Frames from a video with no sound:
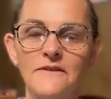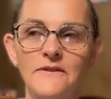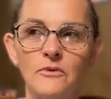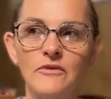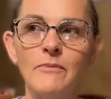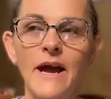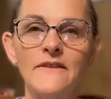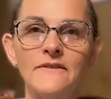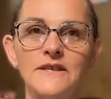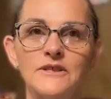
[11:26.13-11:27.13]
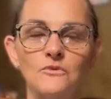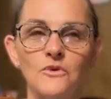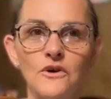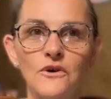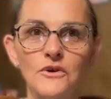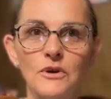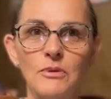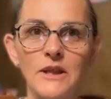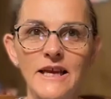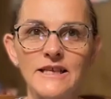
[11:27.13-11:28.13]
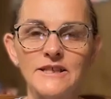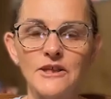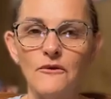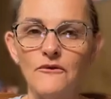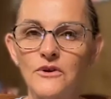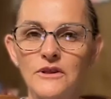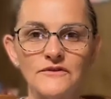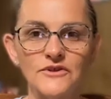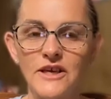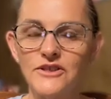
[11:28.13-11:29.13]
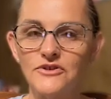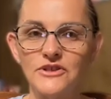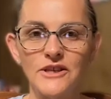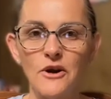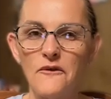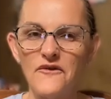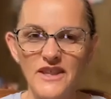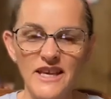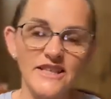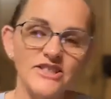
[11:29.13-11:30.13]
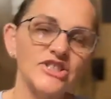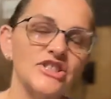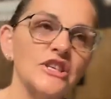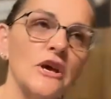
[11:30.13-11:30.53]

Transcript: and we've made this world a place so full of treasures that our flesh